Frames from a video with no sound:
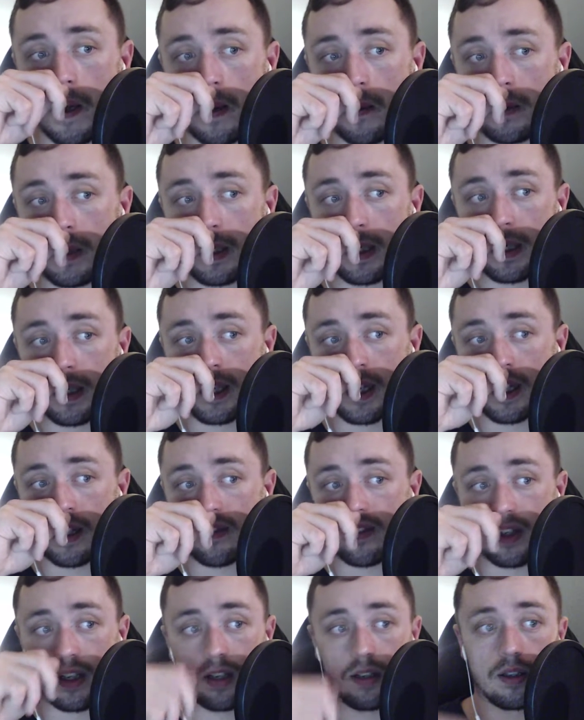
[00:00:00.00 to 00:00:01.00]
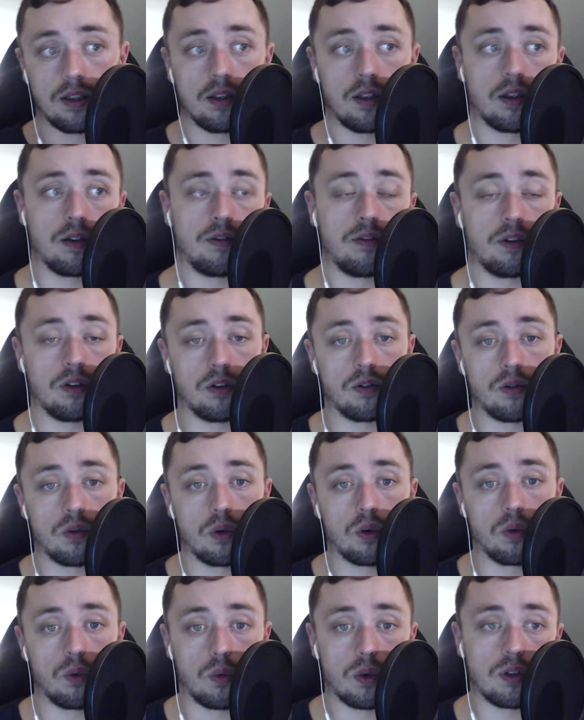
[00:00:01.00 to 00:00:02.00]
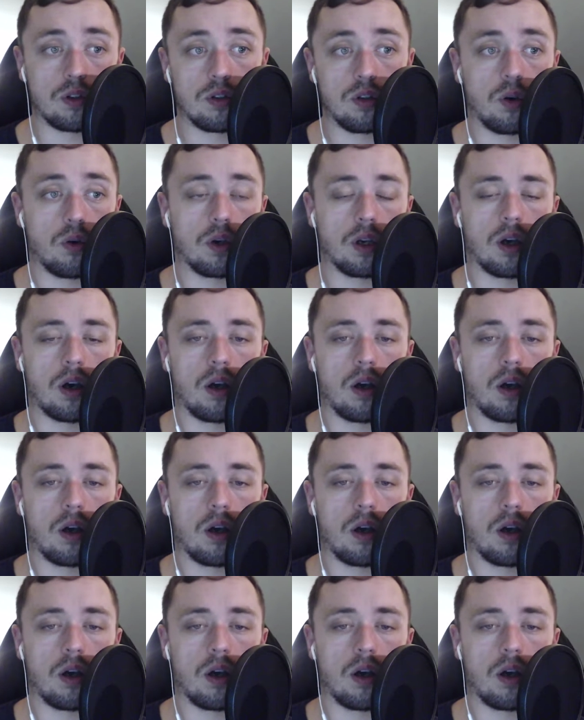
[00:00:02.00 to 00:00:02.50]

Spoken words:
you can kind of get a feel for what's going